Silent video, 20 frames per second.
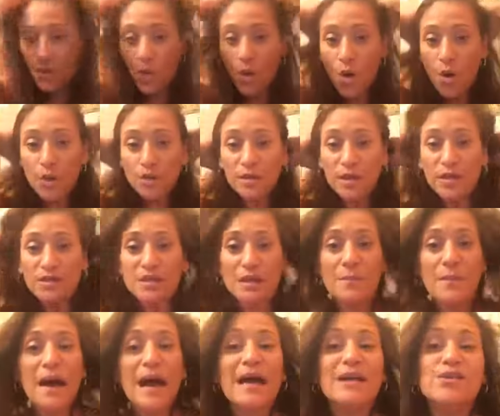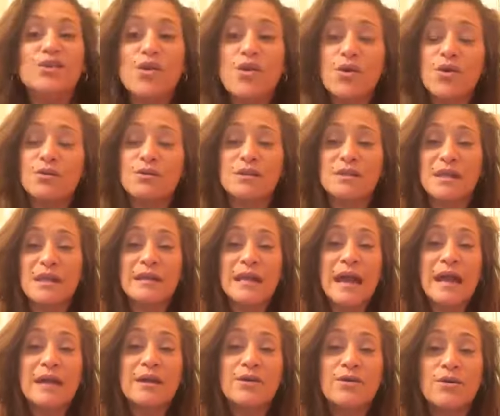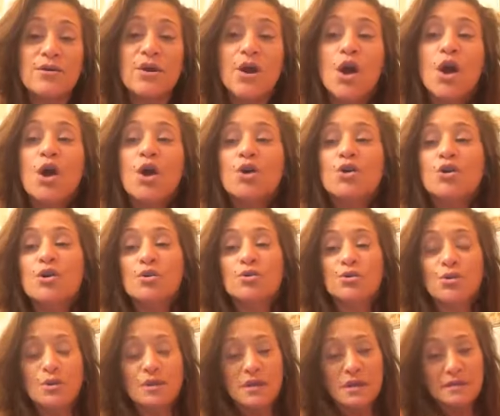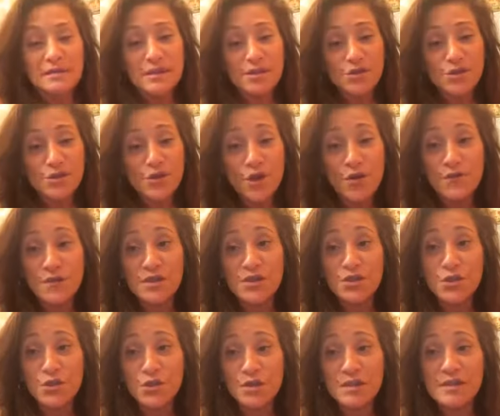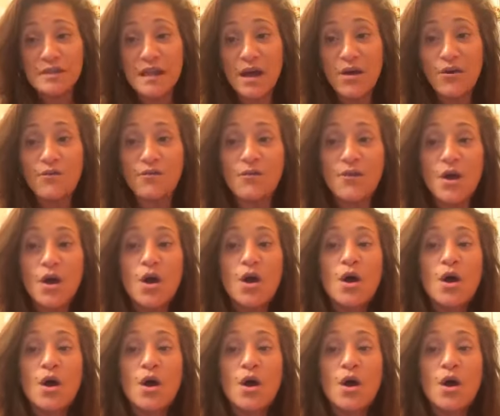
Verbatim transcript: hold on to past hurts and anger you're doing a disservice to yourself